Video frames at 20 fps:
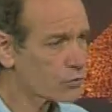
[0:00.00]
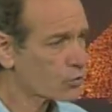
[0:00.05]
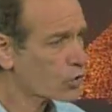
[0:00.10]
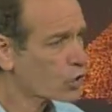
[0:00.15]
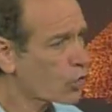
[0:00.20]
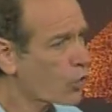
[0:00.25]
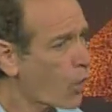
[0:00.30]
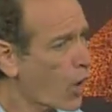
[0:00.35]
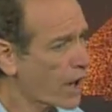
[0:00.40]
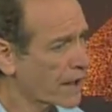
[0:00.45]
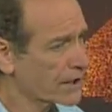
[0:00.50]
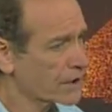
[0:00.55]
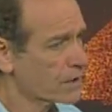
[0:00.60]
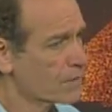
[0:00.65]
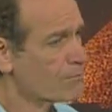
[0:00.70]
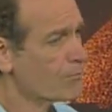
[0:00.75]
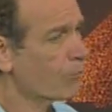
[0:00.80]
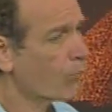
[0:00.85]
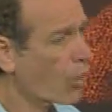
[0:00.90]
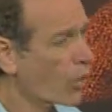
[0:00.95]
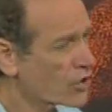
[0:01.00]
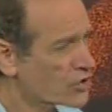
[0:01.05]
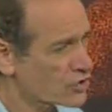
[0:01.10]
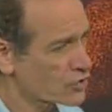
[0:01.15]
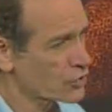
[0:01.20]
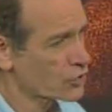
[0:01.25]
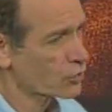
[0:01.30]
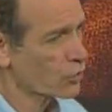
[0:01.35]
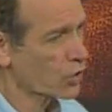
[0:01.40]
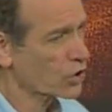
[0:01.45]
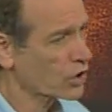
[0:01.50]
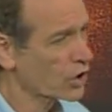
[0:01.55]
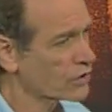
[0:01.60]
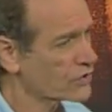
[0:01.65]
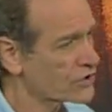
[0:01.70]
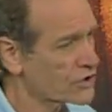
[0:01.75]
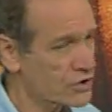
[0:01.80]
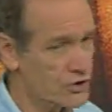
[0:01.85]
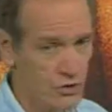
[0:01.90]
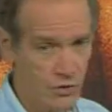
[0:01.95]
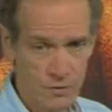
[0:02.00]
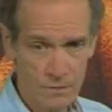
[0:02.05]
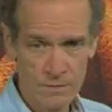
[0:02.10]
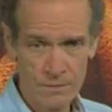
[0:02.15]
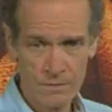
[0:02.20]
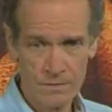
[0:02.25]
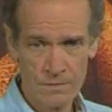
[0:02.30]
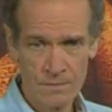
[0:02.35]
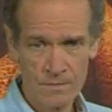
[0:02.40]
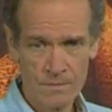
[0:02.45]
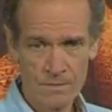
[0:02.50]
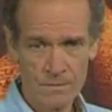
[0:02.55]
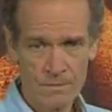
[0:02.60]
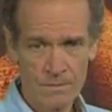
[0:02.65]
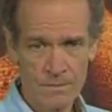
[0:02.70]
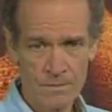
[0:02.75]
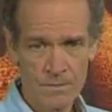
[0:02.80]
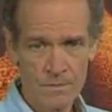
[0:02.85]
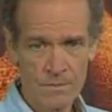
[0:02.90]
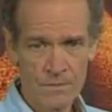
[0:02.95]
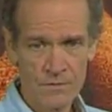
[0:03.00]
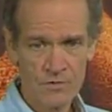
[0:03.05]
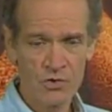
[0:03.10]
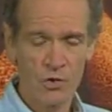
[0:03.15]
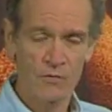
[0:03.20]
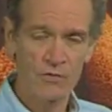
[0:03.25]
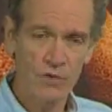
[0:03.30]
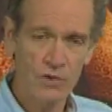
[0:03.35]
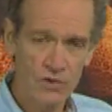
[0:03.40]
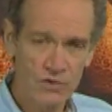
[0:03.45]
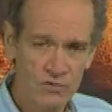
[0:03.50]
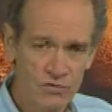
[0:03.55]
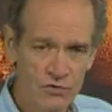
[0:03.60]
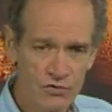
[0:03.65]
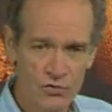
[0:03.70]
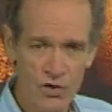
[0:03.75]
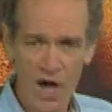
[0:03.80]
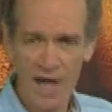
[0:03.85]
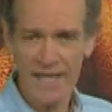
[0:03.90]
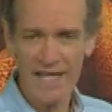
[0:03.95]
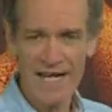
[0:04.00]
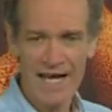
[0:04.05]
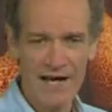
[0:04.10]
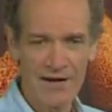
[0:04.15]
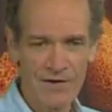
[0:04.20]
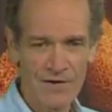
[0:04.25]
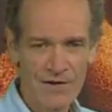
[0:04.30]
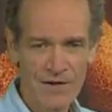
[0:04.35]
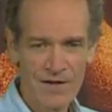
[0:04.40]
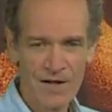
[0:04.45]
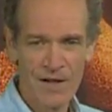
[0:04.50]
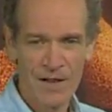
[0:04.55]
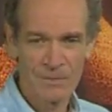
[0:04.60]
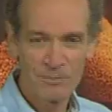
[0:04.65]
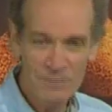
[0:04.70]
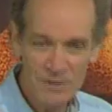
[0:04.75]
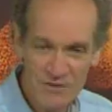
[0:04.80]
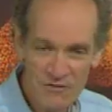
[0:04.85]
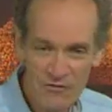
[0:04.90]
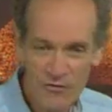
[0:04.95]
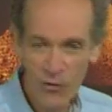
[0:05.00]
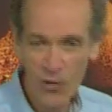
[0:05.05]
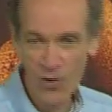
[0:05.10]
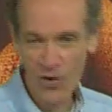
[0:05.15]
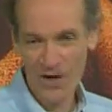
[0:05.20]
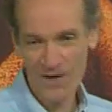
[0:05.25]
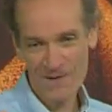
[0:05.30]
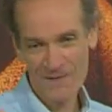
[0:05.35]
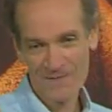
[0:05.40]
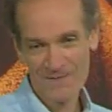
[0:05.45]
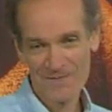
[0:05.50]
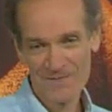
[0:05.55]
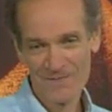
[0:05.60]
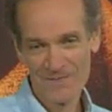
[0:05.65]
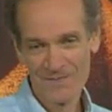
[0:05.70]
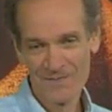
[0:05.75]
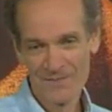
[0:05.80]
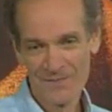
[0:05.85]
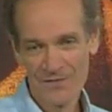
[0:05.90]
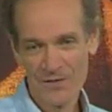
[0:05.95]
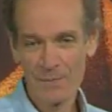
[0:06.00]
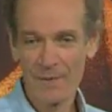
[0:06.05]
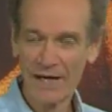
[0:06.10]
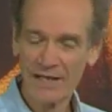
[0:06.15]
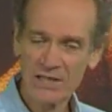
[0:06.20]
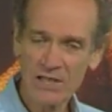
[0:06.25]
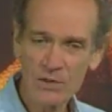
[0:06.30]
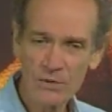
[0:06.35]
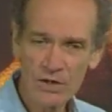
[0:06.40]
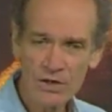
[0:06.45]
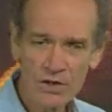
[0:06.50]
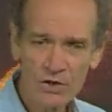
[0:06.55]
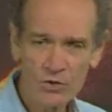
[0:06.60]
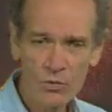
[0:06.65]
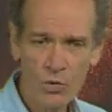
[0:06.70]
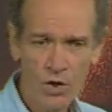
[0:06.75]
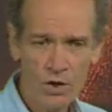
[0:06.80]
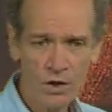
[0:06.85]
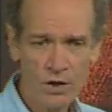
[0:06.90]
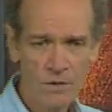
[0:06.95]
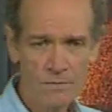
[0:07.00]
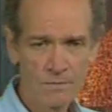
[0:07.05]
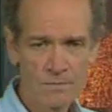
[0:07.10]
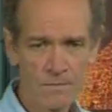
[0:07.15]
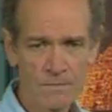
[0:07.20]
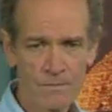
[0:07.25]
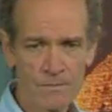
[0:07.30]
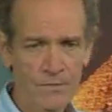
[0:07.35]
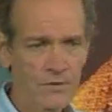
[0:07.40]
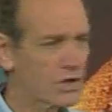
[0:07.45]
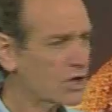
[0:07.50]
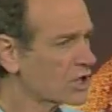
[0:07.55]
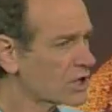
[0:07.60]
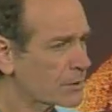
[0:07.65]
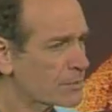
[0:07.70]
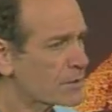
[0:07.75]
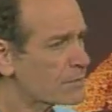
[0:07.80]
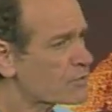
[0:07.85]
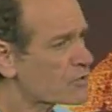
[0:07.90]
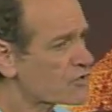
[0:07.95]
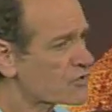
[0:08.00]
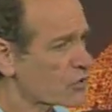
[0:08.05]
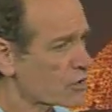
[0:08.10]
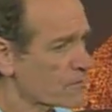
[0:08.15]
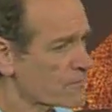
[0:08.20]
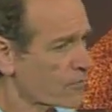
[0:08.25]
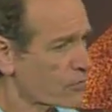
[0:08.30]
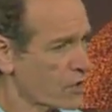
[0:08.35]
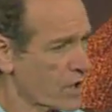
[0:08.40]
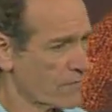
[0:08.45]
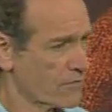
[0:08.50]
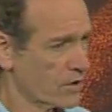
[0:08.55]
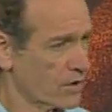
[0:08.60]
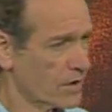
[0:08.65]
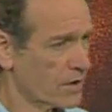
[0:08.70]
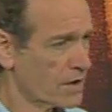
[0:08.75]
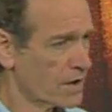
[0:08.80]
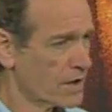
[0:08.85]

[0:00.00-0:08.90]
require moisture to work on tissue. So if you can dry it out before the bacteria can work, it'll be preserved forever.